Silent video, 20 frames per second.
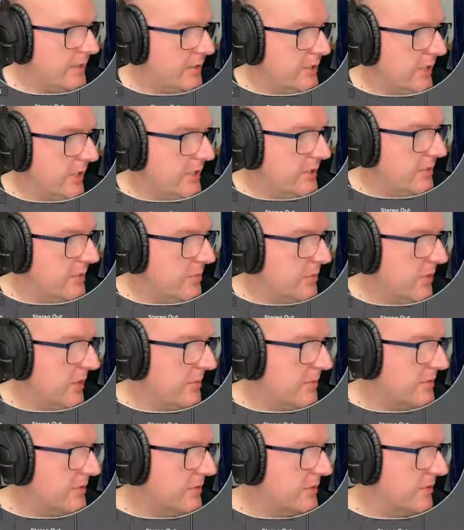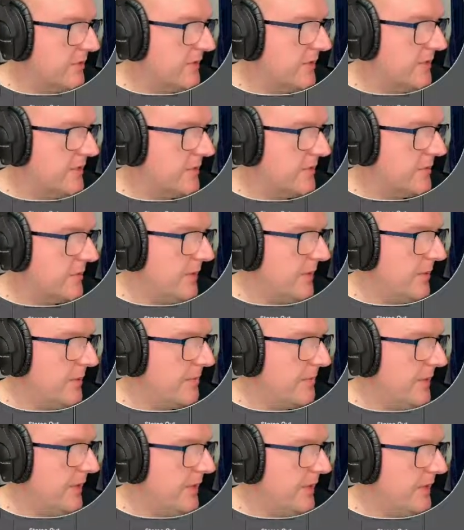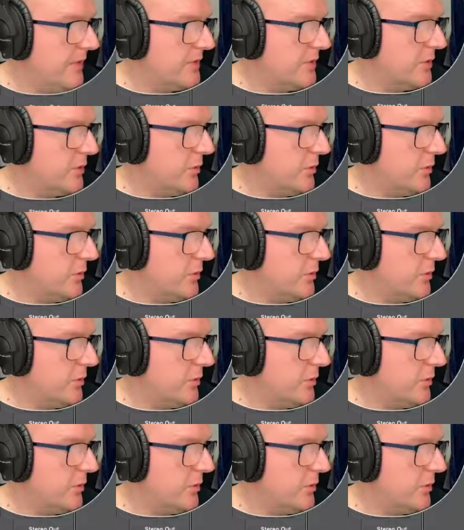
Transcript: change the parameters of these as well. So